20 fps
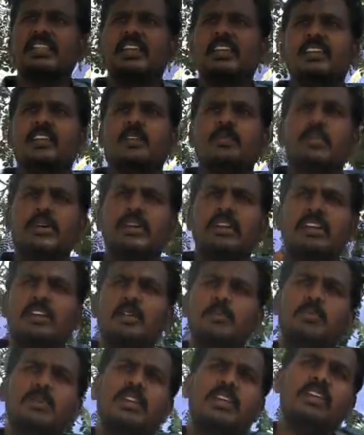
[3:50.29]
liter per
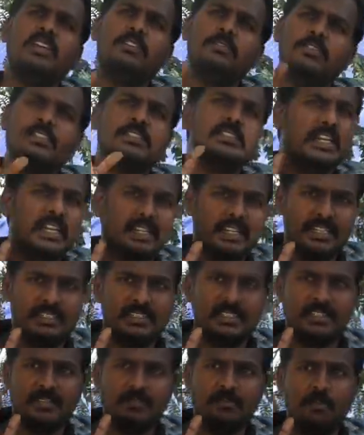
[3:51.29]
day peak in first
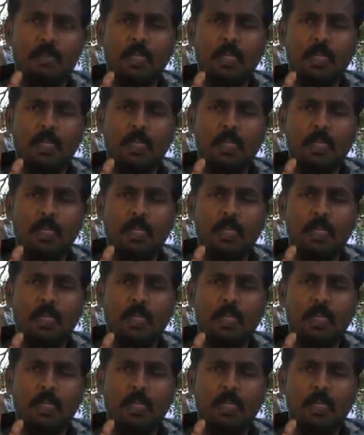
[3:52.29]
lactation.